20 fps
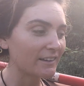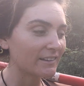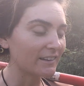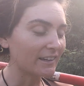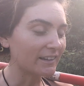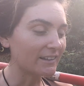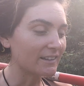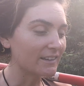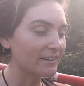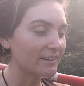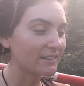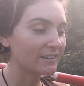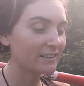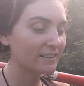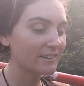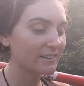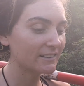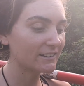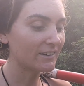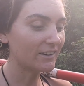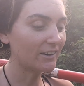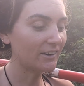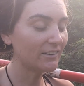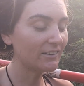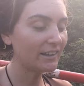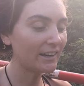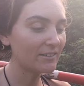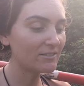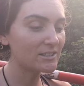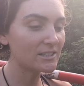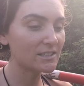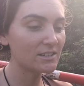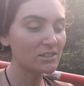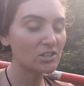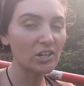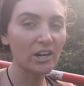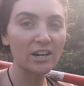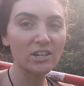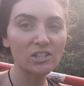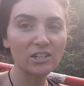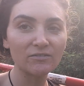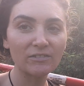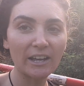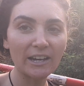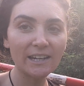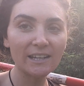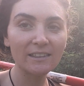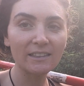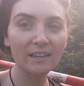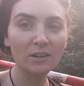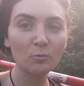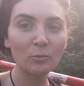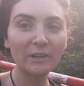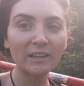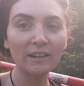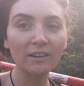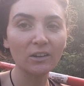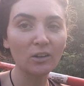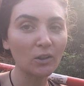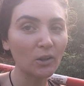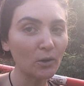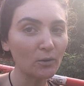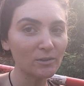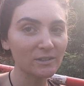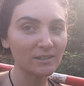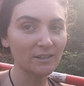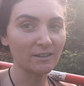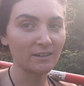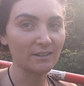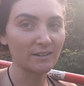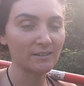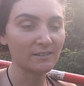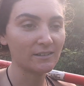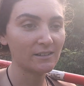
Like, our lives didn't change. If anything, we got closer.